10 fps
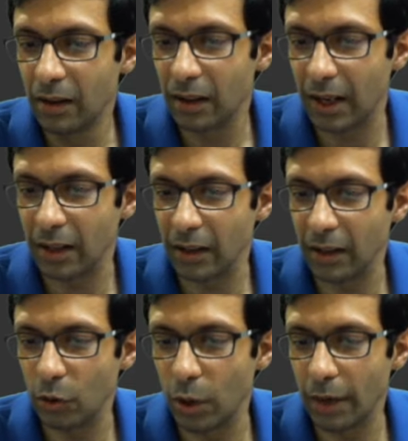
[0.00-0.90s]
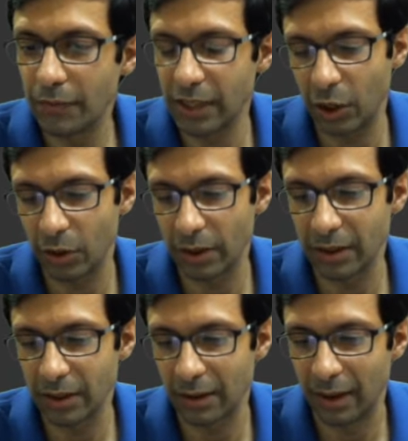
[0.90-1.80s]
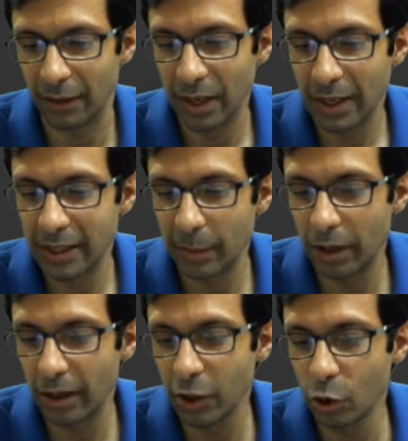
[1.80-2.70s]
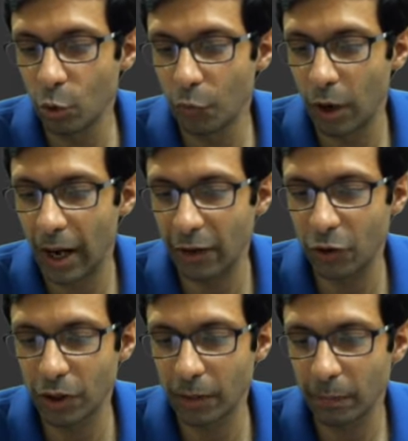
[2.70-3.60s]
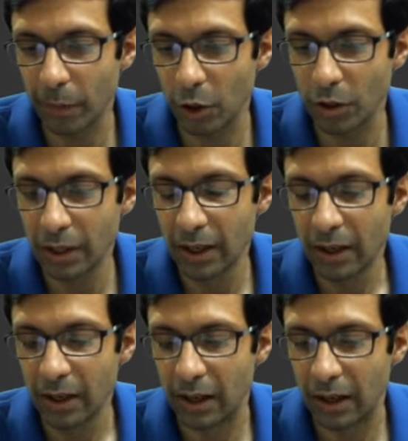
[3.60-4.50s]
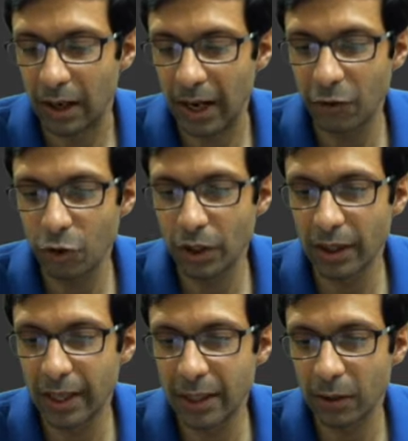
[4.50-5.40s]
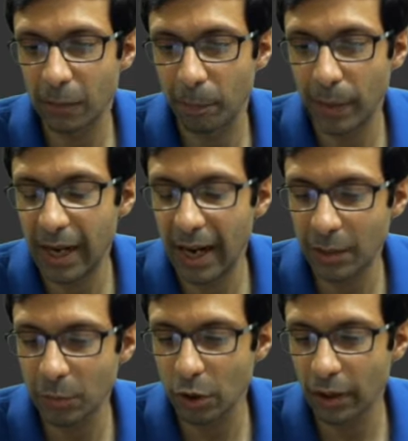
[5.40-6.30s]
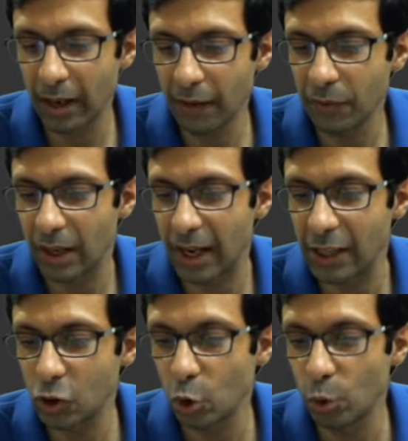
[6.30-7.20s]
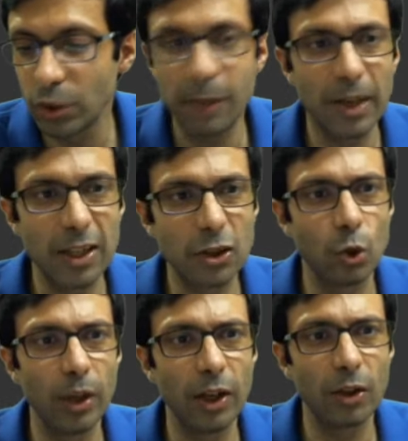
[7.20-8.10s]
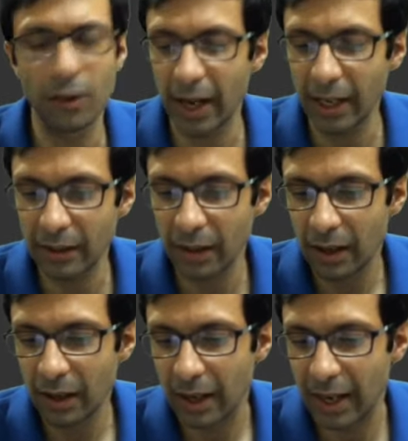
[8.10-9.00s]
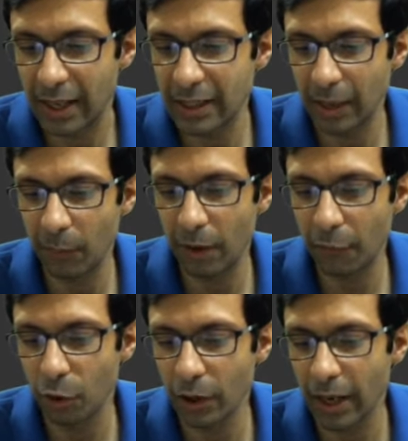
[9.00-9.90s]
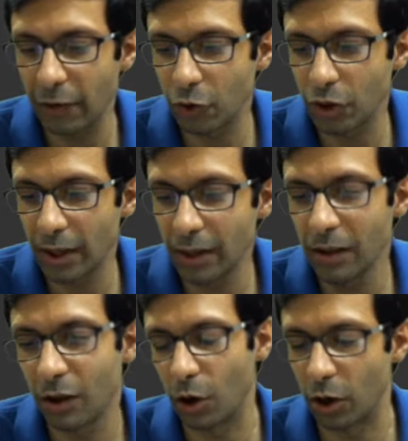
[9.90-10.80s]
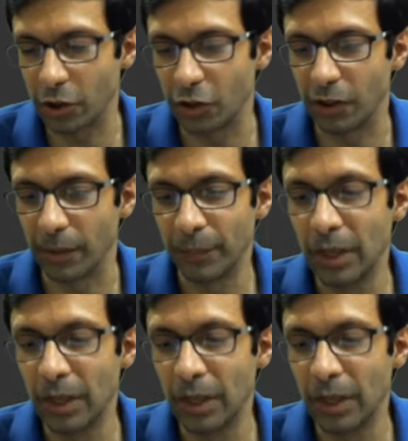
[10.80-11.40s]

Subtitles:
and you have C on this. Similarly, you do for hydrogen, because hydrogen, there's B atoms on the left and 2C plus 2D on the right. And same way for nitrogen and oxygen.